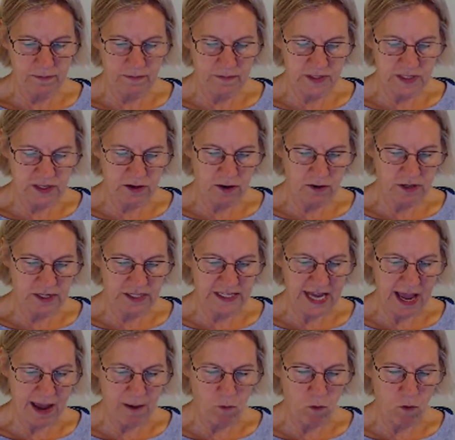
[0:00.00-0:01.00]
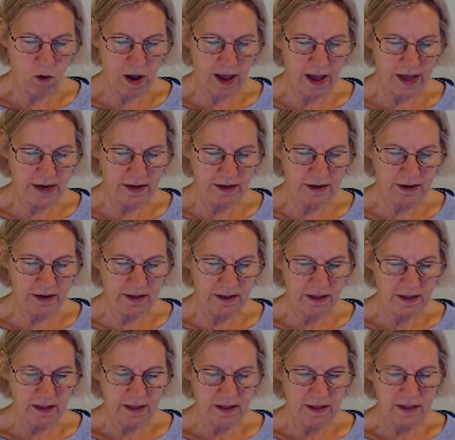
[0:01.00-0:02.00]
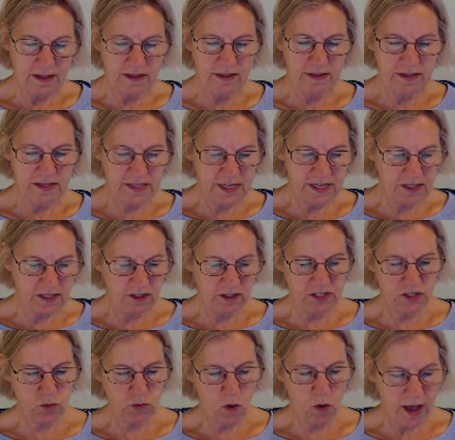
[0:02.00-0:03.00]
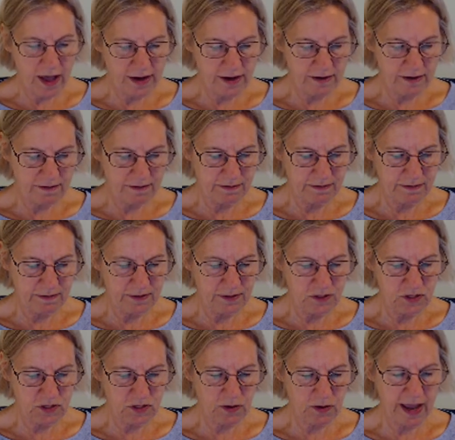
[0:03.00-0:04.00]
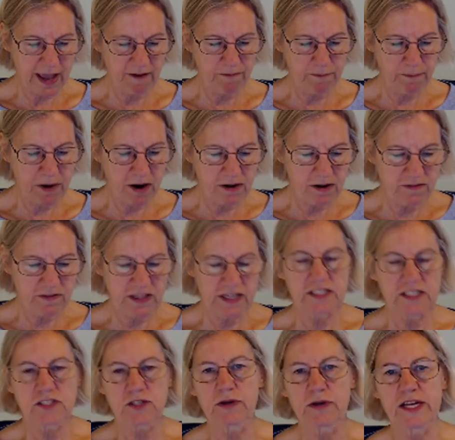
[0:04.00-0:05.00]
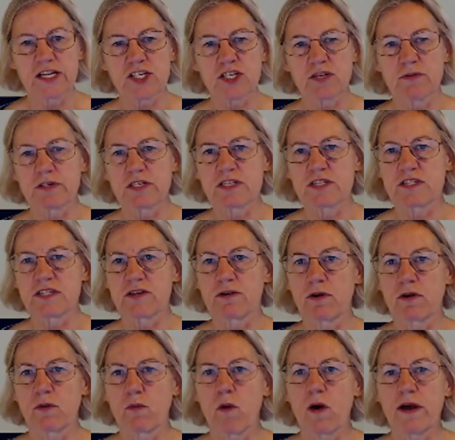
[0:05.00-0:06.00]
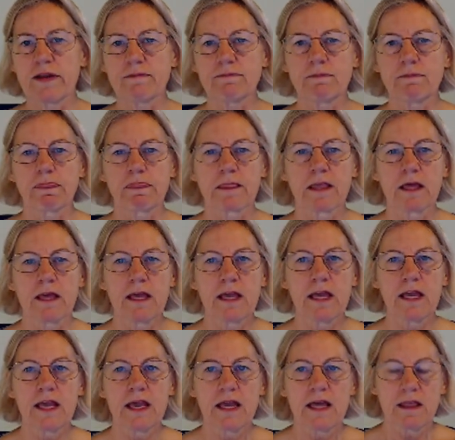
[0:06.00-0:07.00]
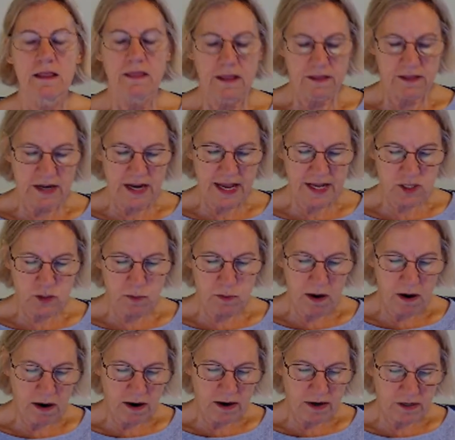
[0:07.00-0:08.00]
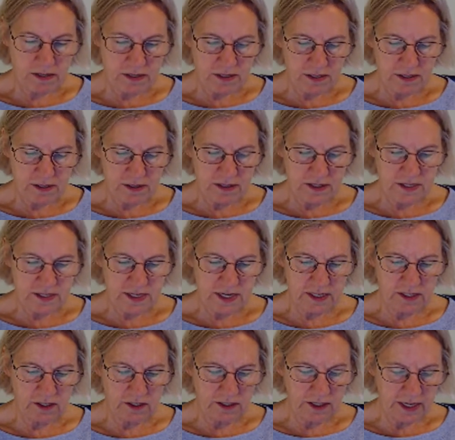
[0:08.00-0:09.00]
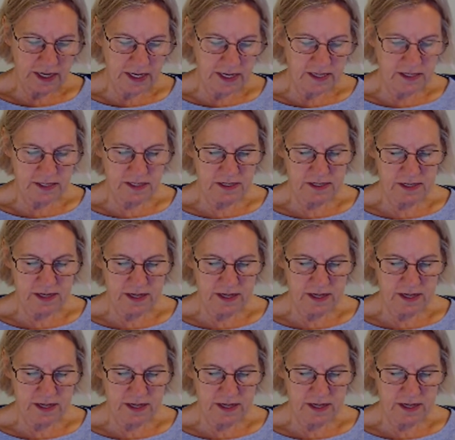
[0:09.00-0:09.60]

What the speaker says: 0 to time 1, the signal is 1. So I have part of the integration, which is 0 to 1. Then the next part, the signal is